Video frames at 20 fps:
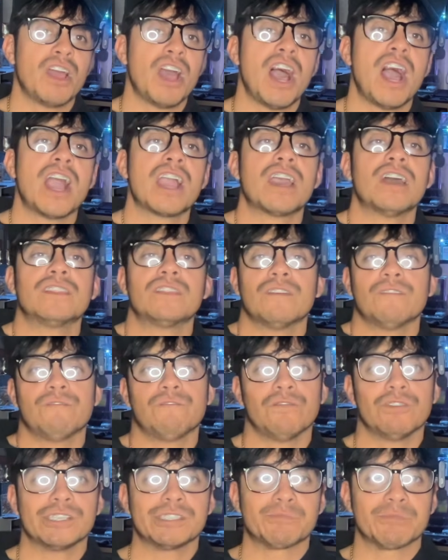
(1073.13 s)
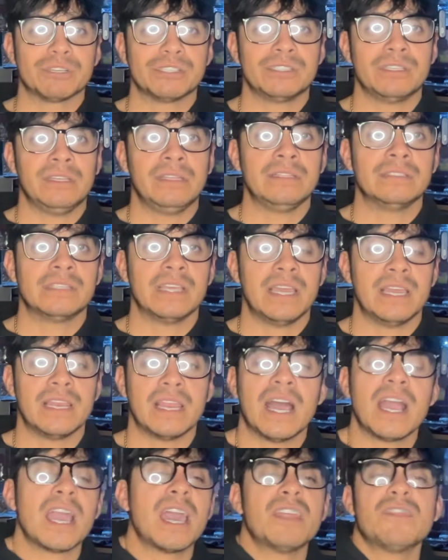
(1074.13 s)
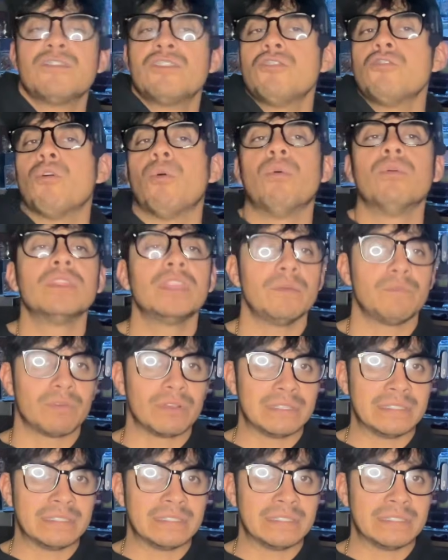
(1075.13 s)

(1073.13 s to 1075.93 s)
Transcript: I got the first pristine 10. I got the only